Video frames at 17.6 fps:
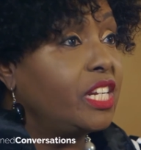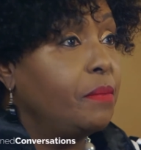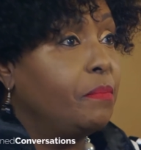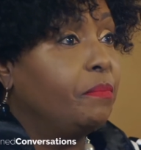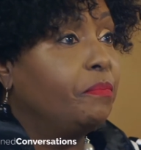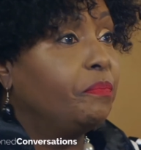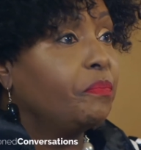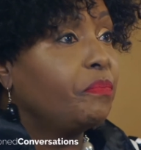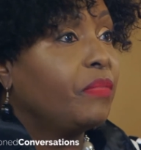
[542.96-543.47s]

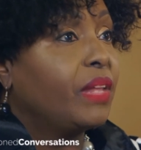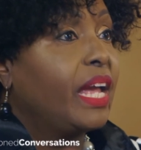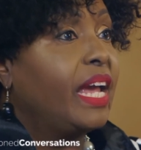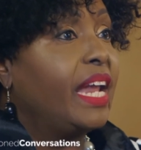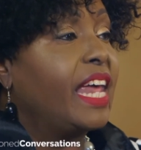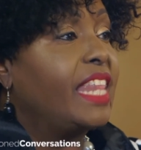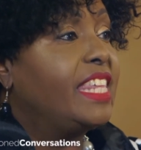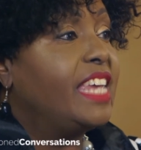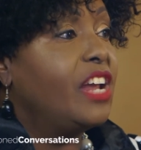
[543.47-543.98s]
him,
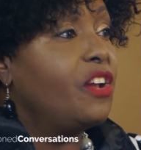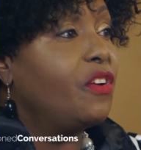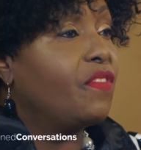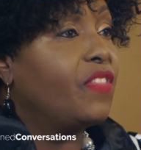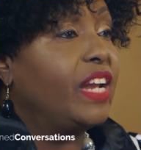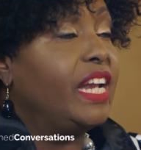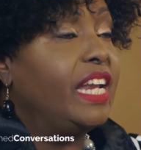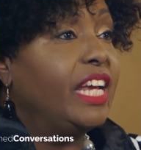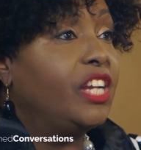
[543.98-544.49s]
and at the end of
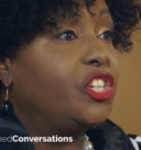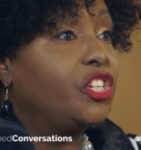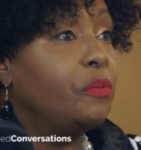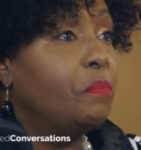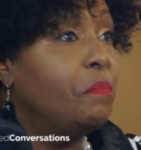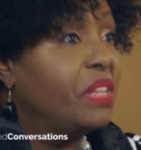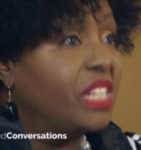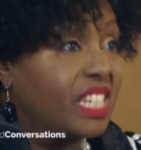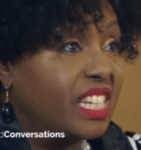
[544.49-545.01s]
the day, she
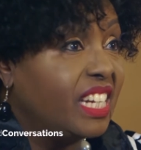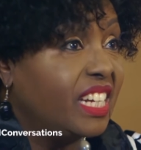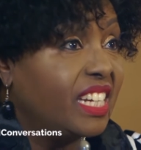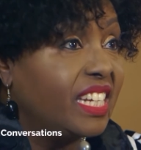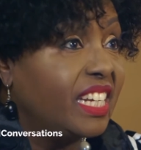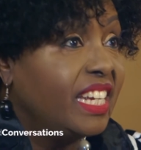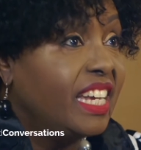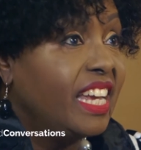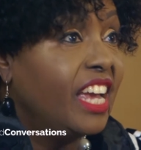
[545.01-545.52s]
missed it,
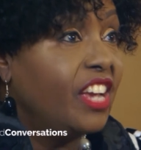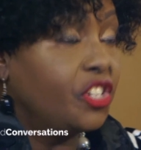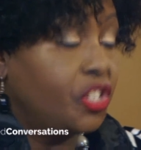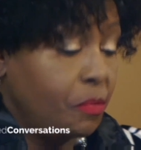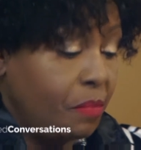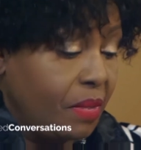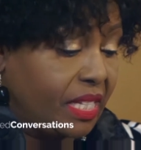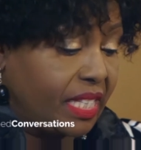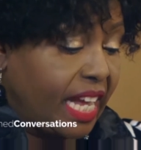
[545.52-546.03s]
and she
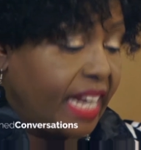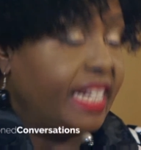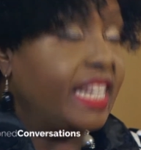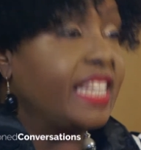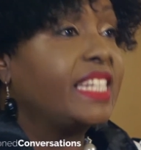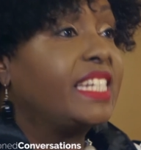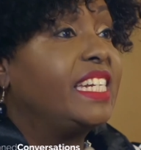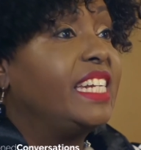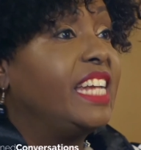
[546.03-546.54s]
missed her
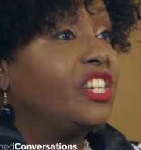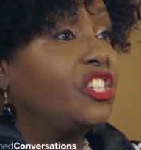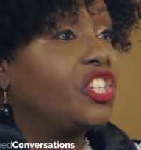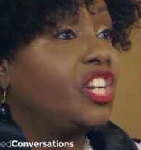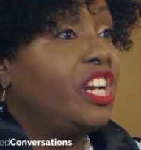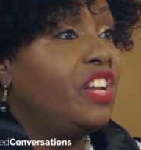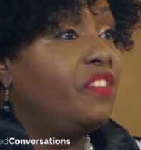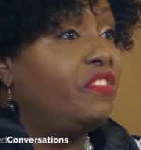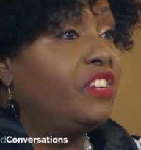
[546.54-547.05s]
destiny,
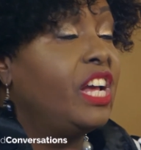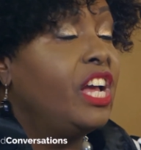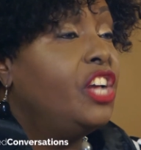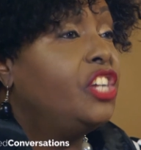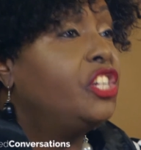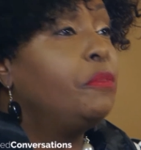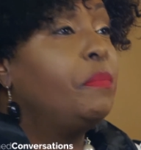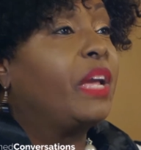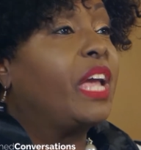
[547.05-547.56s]
and
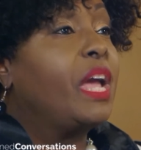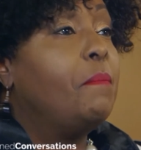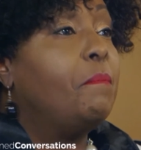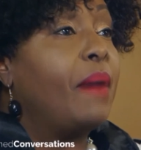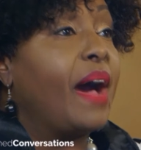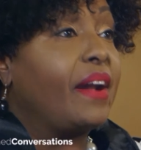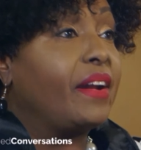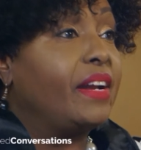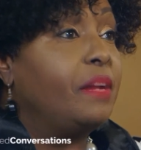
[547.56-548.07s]
she became
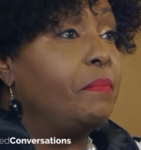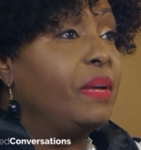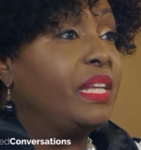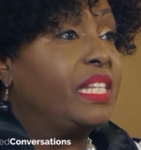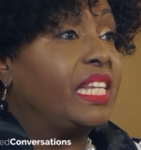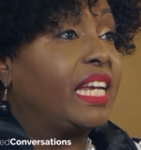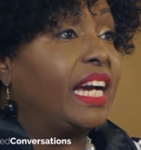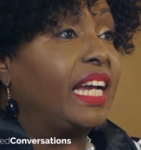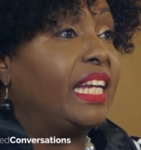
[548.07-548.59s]
barren,
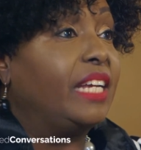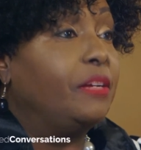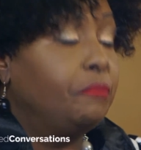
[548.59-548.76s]
basically.